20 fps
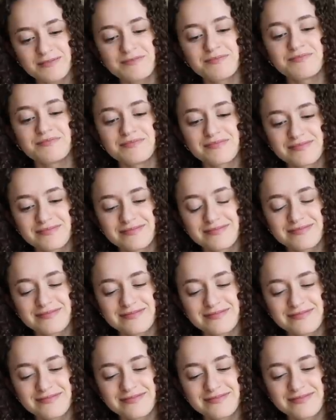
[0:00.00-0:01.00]
Mm,
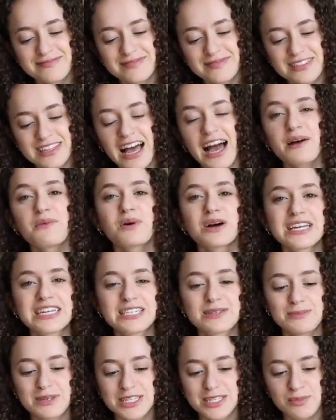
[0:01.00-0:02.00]
I wanted
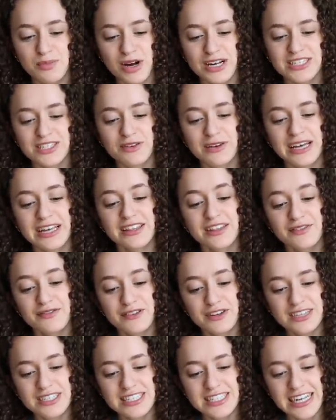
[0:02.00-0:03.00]
to be a surprise. Okay, the
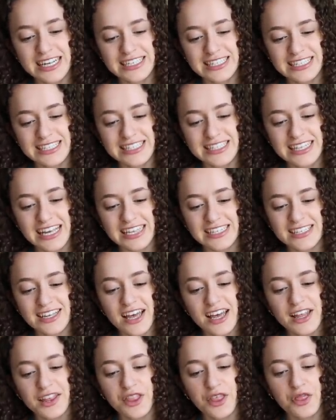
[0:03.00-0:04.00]
first sentence says
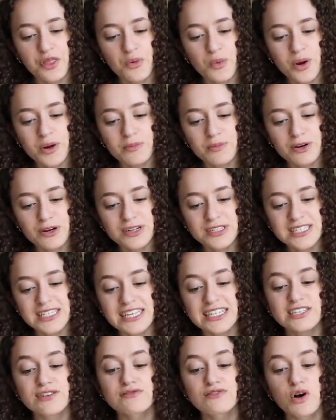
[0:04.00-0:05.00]
The Thornbirds
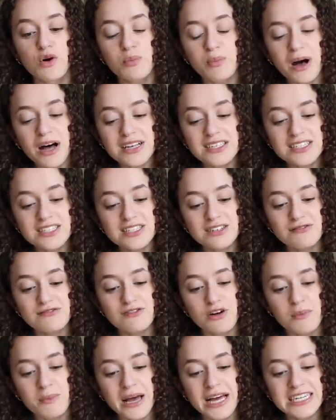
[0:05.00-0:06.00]
is a robust,
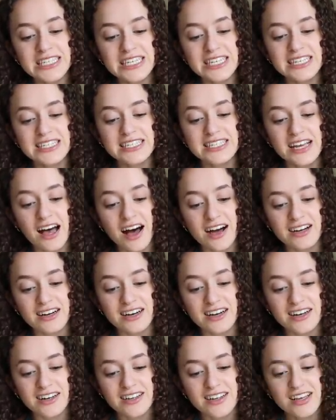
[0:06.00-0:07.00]
romantic
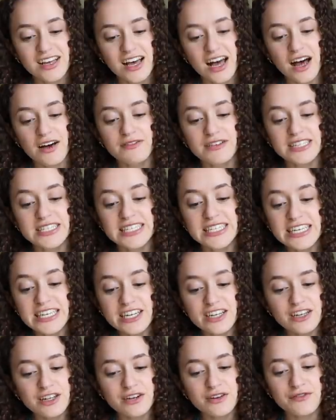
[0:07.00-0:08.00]
saga of a
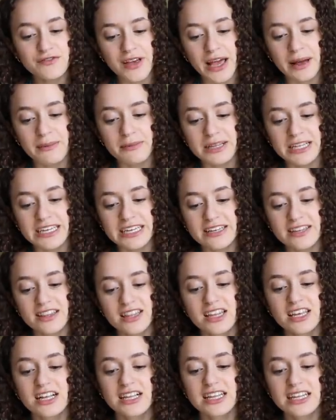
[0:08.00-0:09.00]
singular family,
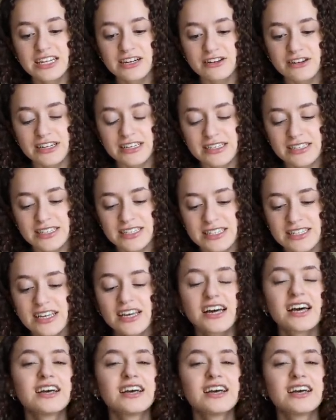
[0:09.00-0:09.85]
the Clearys.